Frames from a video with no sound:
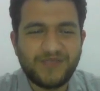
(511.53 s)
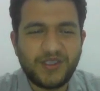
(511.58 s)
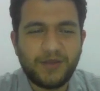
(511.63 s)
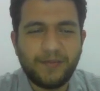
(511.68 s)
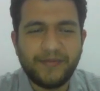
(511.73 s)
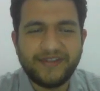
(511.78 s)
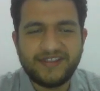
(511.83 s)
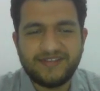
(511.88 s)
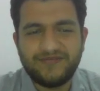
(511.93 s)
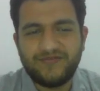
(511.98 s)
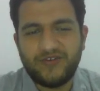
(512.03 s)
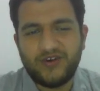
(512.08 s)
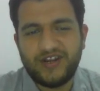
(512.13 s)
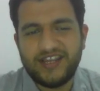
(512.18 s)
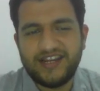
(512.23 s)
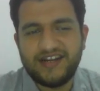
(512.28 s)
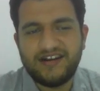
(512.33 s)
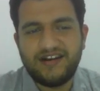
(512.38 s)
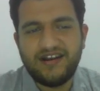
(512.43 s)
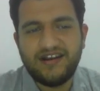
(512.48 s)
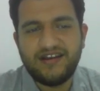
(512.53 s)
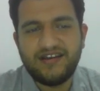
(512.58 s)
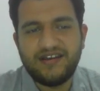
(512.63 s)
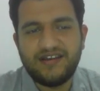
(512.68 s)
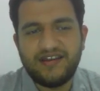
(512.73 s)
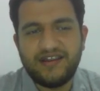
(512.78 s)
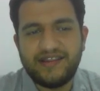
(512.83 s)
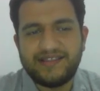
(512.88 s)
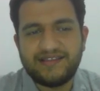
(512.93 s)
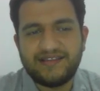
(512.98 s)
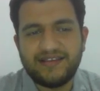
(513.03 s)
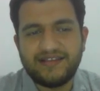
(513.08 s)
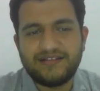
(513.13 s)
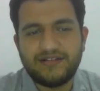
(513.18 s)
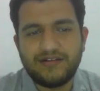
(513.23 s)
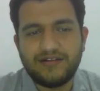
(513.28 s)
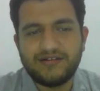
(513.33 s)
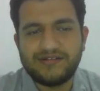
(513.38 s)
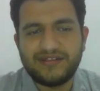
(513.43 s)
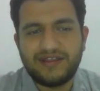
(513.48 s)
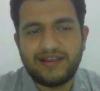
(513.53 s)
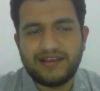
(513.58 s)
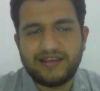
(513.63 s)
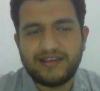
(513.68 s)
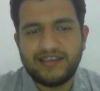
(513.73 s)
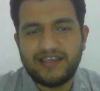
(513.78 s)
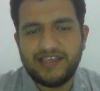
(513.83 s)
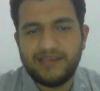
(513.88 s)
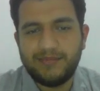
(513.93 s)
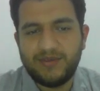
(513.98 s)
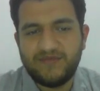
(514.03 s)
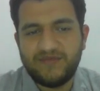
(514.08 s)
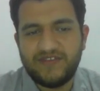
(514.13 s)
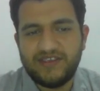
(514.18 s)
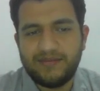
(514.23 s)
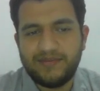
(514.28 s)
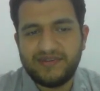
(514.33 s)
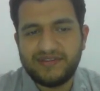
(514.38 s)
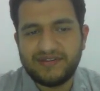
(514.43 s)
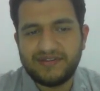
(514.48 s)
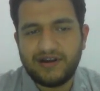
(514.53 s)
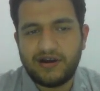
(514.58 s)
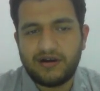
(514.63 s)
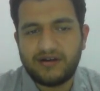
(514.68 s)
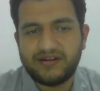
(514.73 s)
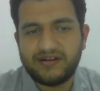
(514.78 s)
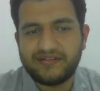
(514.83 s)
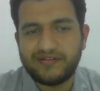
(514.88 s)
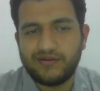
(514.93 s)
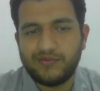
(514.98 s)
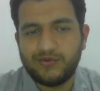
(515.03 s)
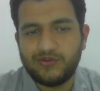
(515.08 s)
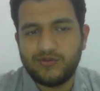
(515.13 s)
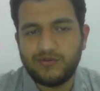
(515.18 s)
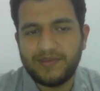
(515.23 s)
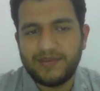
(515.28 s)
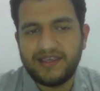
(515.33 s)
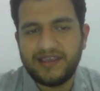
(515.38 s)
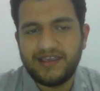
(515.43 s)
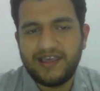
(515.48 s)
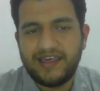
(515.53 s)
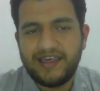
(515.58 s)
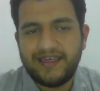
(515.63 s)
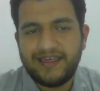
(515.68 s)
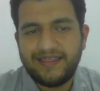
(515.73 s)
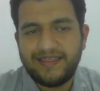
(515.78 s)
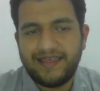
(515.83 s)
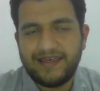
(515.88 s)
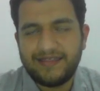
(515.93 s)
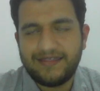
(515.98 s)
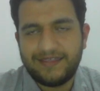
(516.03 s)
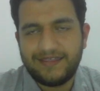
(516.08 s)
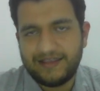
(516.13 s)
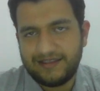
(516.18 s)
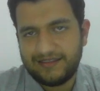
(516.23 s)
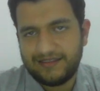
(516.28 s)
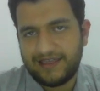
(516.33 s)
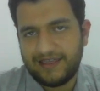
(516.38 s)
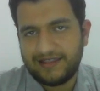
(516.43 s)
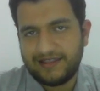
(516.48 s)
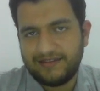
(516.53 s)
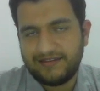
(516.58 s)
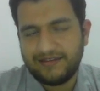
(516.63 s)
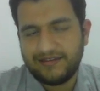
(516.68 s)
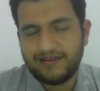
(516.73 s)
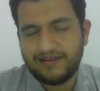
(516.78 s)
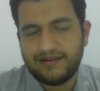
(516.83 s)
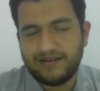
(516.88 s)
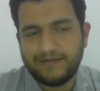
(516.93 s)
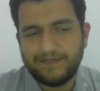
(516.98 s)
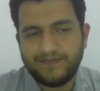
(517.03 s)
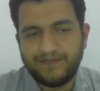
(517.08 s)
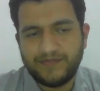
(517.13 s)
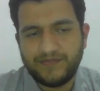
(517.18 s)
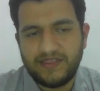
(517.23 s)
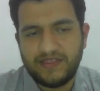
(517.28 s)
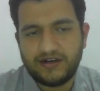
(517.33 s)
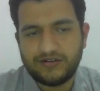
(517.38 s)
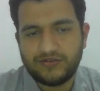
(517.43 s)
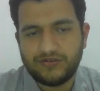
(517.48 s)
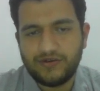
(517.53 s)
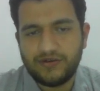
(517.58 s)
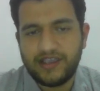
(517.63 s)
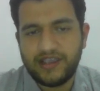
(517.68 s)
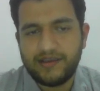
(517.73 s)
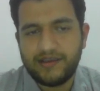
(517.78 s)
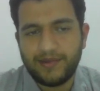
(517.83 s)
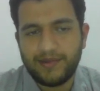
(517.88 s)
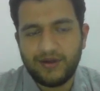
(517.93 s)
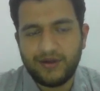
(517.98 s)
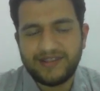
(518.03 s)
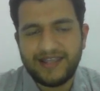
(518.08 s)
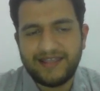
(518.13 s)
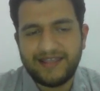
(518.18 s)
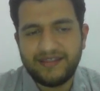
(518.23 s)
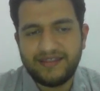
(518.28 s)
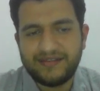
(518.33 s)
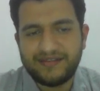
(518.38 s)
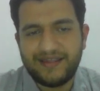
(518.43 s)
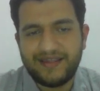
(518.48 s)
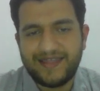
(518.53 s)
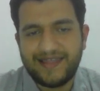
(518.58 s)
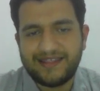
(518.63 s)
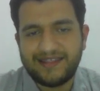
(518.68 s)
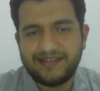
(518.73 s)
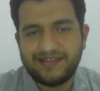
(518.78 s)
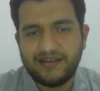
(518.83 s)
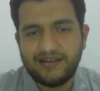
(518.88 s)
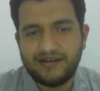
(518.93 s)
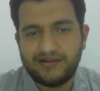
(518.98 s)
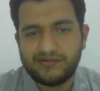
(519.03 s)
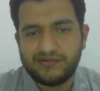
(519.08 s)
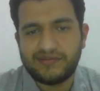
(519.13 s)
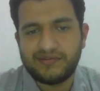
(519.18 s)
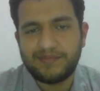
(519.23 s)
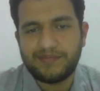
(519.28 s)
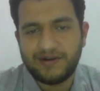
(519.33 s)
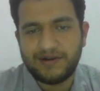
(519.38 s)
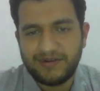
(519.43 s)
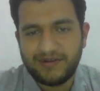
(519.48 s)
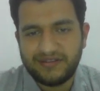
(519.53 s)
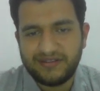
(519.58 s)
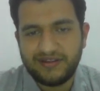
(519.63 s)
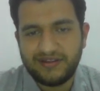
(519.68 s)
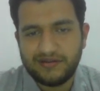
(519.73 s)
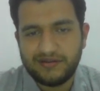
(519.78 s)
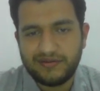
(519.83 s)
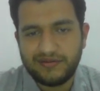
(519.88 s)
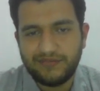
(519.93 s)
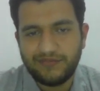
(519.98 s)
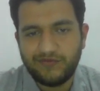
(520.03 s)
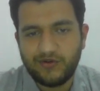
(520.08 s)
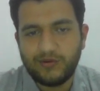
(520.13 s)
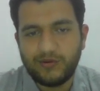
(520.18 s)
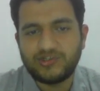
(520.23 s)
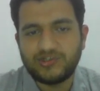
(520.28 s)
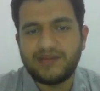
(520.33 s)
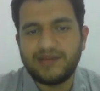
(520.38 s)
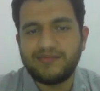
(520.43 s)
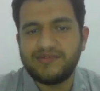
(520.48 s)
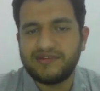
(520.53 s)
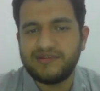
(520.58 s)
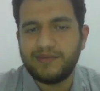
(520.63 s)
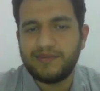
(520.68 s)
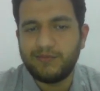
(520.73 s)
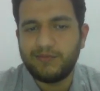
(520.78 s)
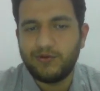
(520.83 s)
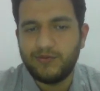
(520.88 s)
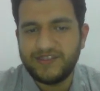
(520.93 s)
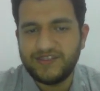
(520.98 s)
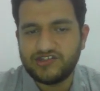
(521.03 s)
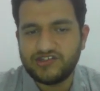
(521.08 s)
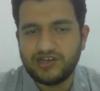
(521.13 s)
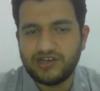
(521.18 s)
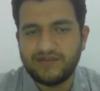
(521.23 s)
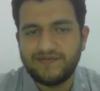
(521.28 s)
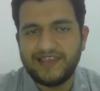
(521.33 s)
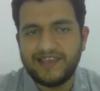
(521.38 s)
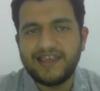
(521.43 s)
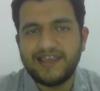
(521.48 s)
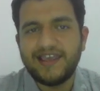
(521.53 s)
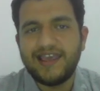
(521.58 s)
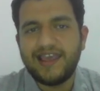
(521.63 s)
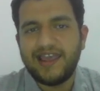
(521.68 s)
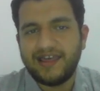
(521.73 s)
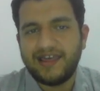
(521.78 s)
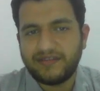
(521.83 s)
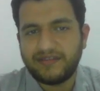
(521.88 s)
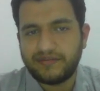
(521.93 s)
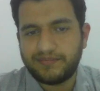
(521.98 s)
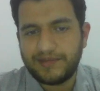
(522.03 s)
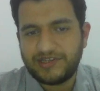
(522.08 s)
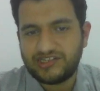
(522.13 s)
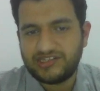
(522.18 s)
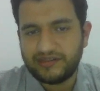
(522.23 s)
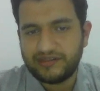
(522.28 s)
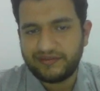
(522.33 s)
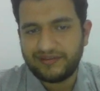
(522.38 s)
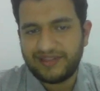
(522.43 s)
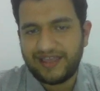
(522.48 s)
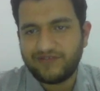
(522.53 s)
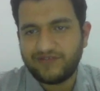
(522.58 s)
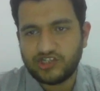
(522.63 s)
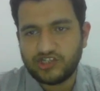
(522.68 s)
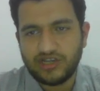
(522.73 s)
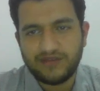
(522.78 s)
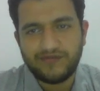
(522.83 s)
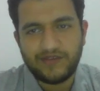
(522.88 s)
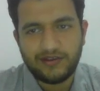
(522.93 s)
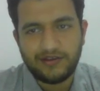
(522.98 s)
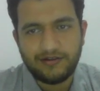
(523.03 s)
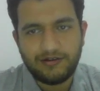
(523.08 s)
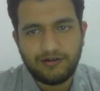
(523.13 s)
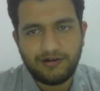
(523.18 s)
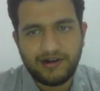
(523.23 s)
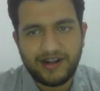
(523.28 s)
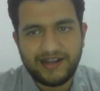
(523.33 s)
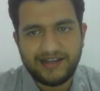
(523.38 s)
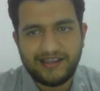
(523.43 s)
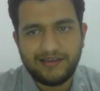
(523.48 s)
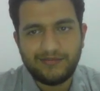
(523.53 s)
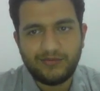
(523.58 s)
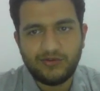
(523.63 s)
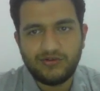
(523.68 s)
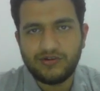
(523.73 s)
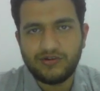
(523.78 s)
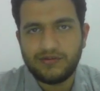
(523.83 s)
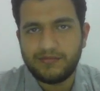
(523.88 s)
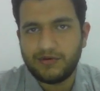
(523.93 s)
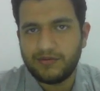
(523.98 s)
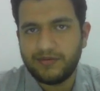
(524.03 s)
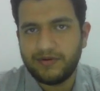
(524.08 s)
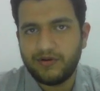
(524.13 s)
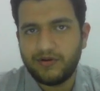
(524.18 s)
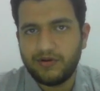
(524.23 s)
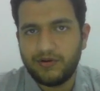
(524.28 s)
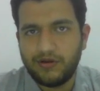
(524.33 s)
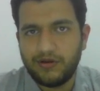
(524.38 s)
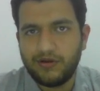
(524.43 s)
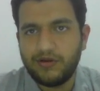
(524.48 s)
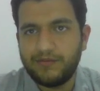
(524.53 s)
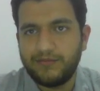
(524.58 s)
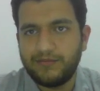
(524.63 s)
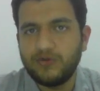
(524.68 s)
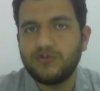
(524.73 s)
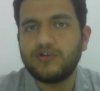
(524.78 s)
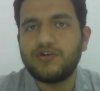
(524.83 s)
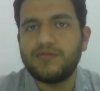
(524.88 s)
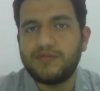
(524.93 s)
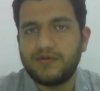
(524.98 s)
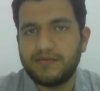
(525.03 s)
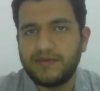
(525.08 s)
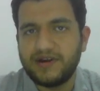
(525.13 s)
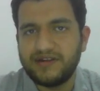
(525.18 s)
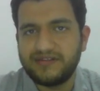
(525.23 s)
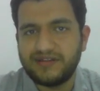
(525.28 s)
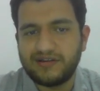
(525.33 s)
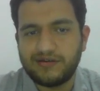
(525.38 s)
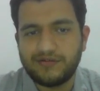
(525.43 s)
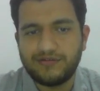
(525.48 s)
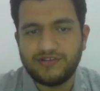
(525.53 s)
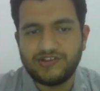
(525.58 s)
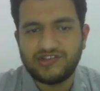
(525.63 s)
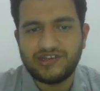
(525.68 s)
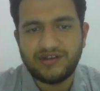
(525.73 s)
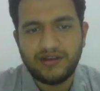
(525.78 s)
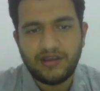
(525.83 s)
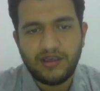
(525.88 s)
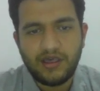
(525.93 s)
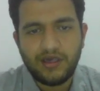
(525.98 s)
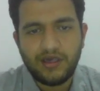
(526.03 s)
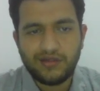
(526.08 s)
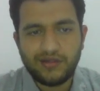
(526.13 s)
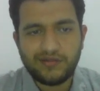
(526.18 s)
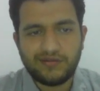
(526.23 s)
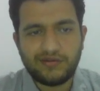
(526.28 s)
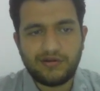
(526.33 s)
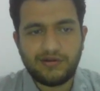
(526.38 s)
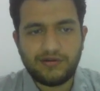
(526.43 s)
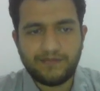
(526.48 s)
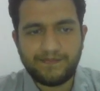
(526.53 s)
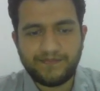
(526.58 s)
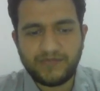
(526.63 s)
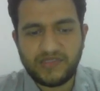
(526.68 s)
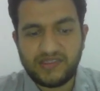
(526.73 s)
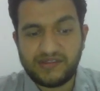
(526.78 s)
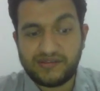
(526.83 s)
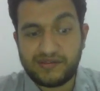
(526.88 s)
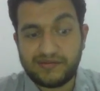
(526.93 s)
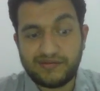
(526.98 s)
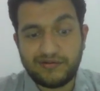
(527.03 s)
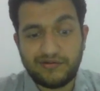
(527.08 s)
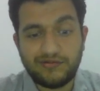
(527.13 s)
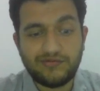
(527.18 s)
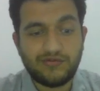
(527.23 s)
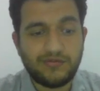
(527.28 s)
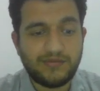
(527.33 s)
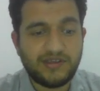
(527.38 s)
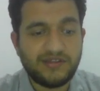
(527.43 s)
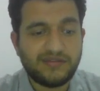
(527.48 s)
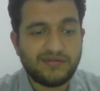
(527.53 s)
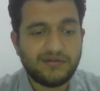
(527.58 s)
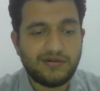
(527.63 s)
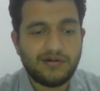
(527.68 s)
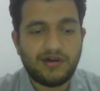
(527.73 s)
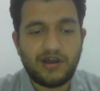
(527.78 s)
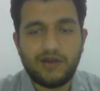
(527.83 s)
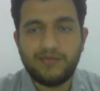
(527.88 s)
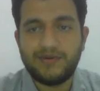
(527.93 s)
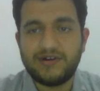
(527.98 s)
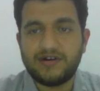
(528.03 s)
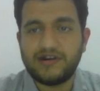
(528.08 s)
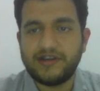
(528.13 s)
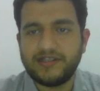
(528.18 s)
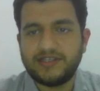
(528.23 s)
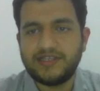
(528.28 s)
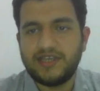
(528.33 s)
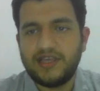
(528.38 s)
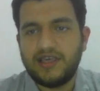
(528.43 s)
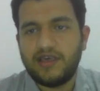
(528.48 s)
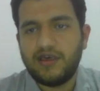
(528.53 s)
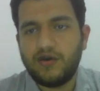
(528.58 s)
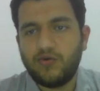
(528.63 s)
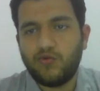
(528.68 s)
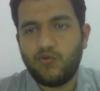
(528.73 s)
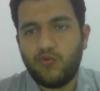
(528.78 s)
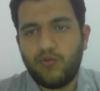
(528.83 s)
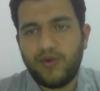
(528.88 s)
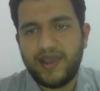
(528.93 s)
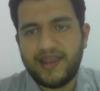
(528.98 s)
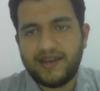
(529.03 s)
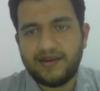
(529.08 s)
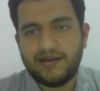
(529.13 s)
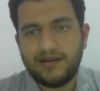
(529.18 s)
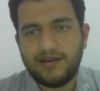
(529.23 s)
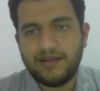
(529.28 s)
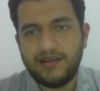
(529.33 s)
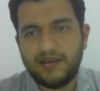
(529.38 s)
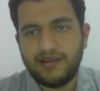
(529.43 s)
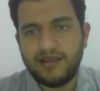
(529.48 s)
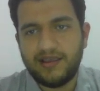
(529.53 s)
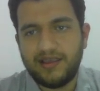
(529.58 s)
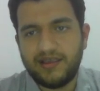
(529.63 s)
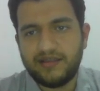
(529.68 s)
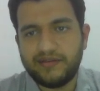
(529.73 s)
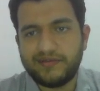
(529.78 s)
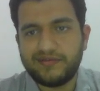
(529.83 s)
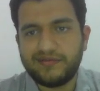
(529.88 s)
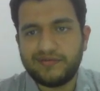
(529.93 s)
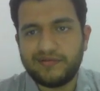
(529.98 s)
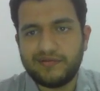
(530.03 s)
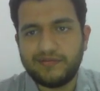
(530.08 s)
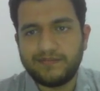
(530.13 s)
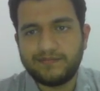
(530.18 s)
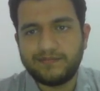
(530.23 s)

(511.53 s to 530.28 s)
but for here, it looks like EBV BCR is going to be the thing that they are talking about, and they say that it diagnoses a primary CNS lymphoma, which happens in people with HIV, and this patient doesn't have HIV or any immunocompromising condition. So this is new to me, so I will write when is